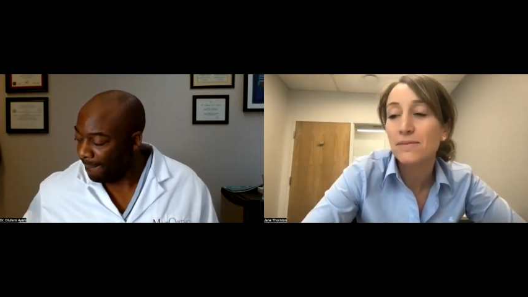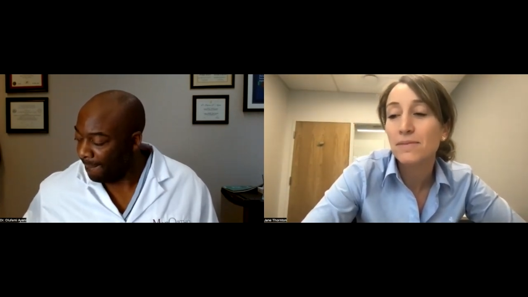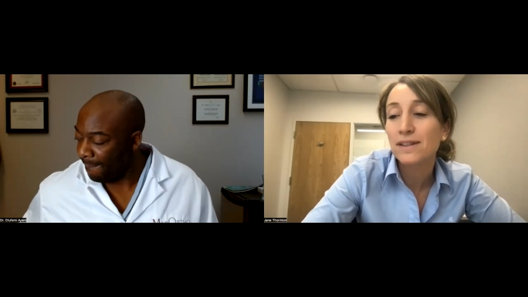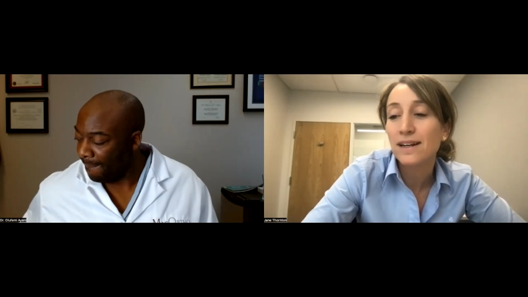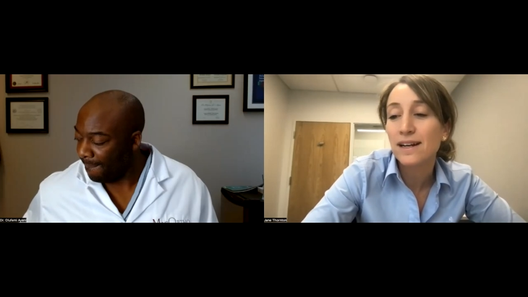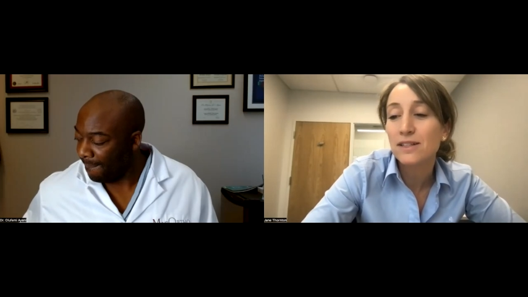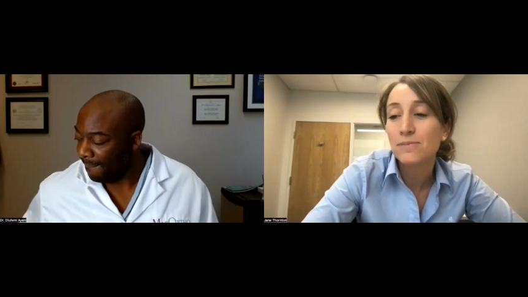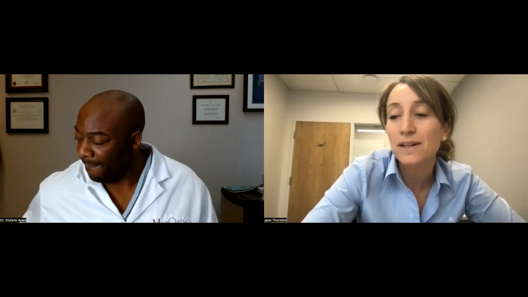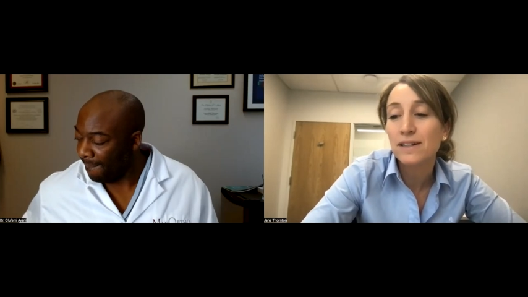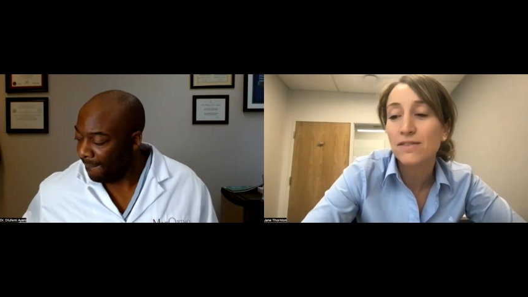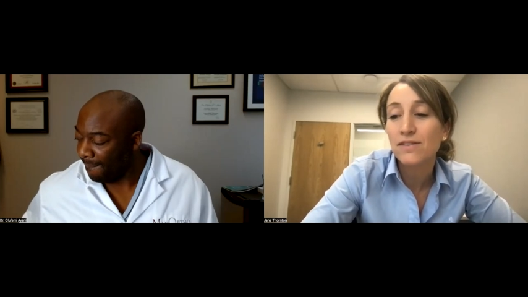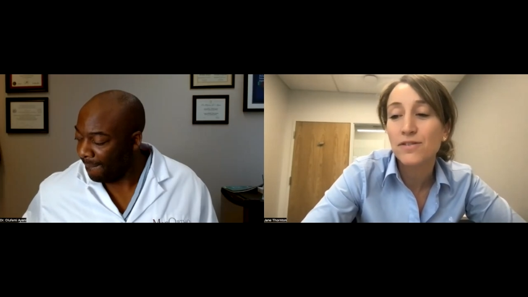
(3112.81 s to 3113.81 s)
Speaker 1: But that
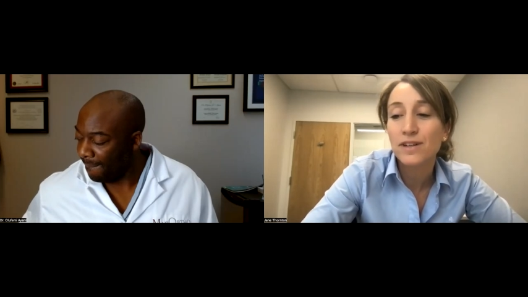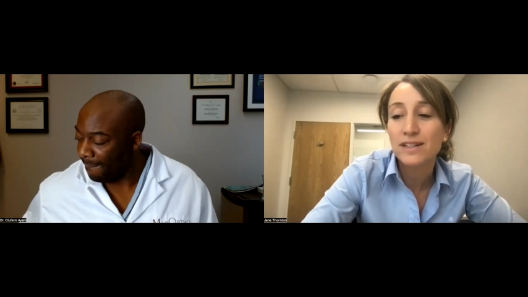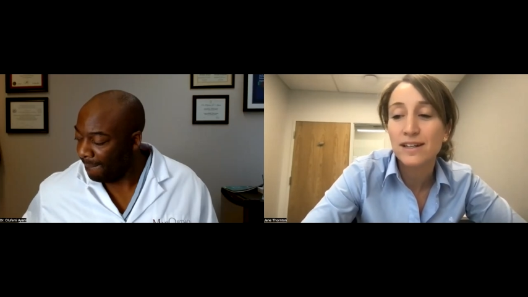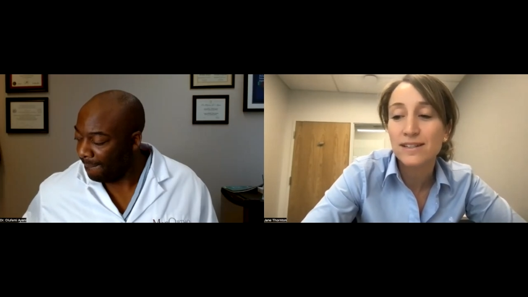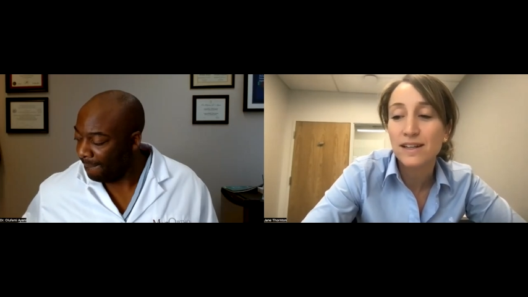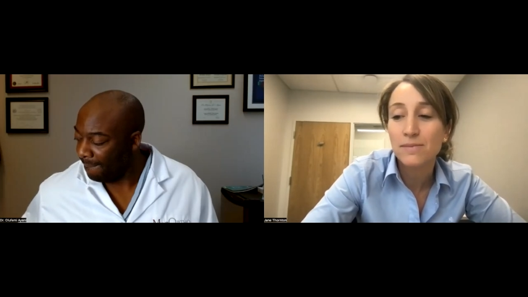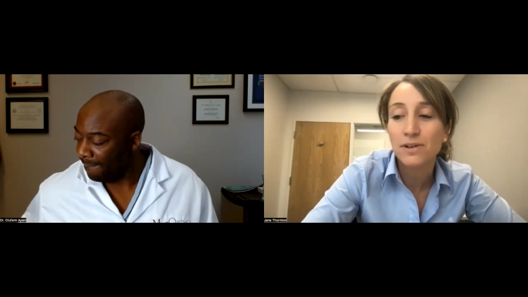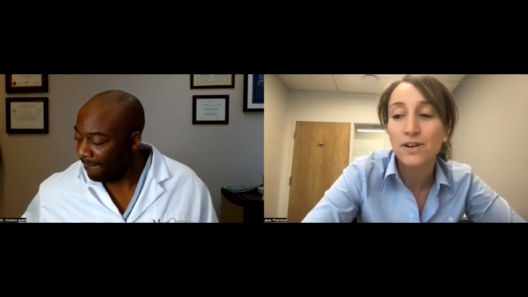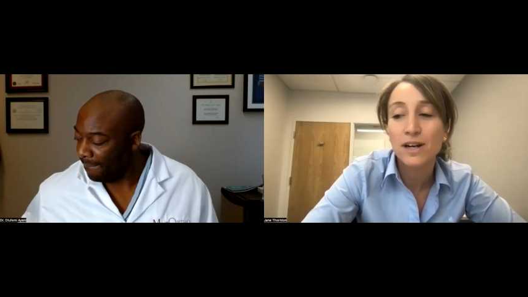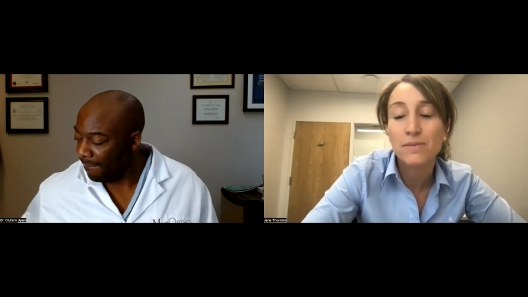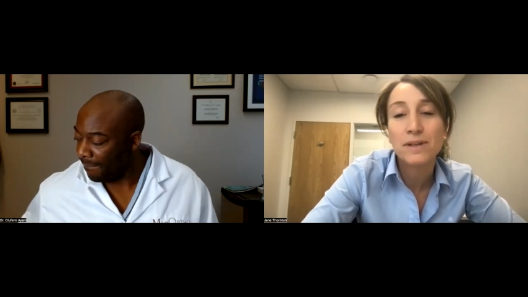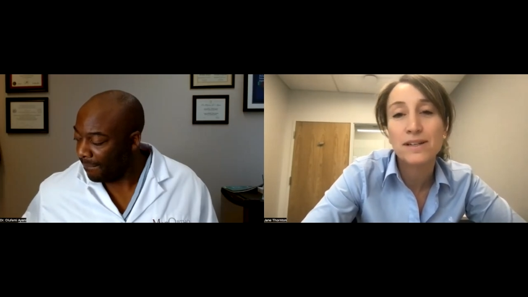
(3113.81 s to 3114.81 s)
aspect of three Tesla
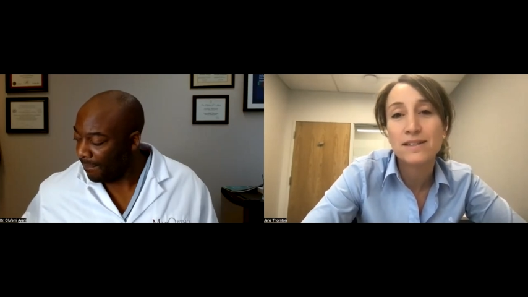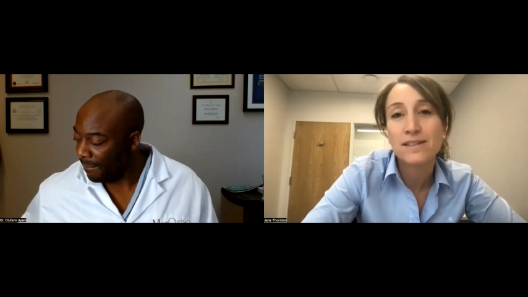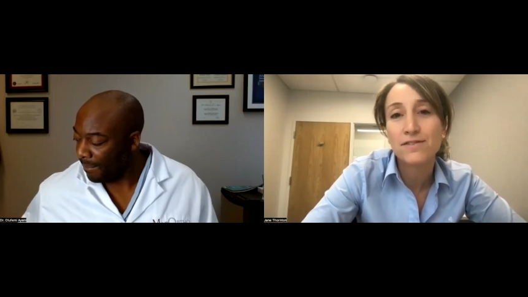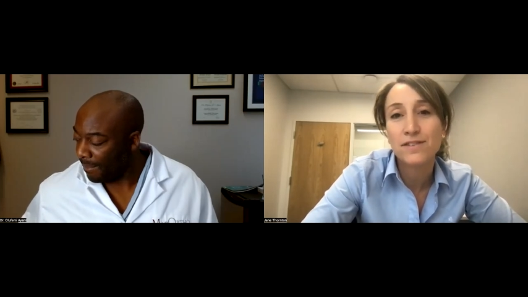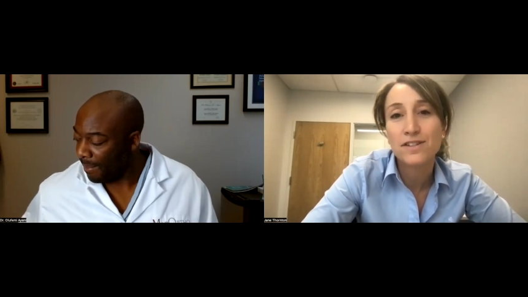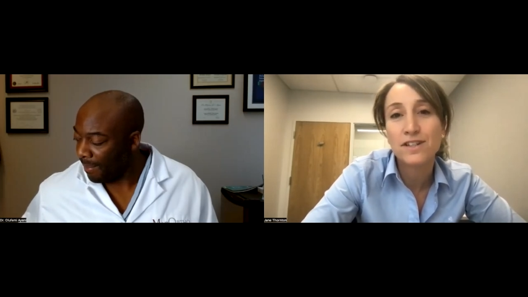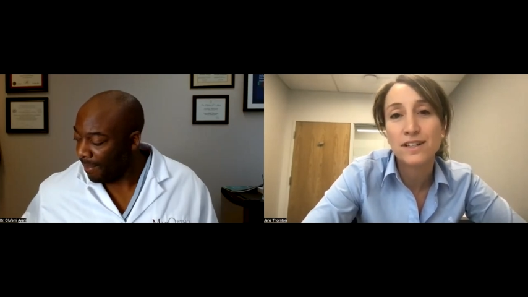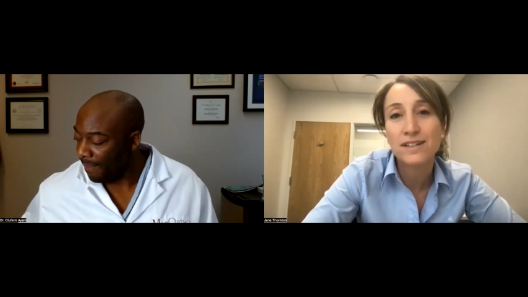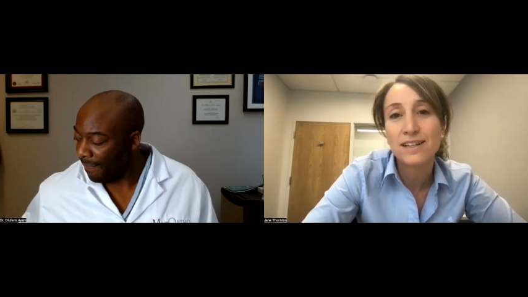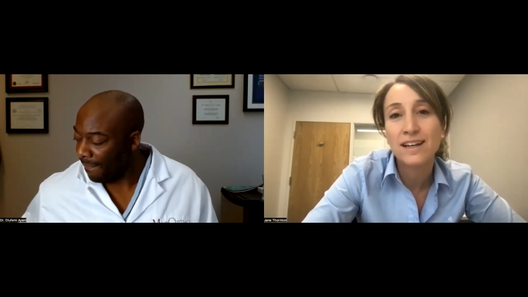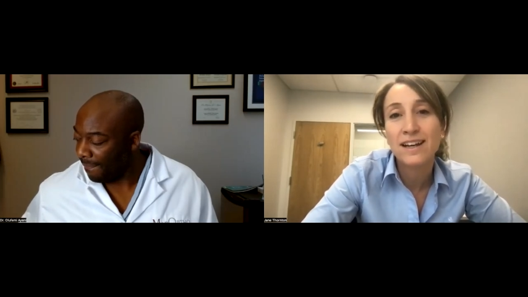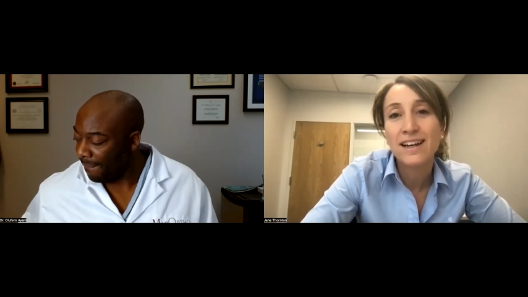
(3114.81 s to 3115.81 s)
MRI being sufficient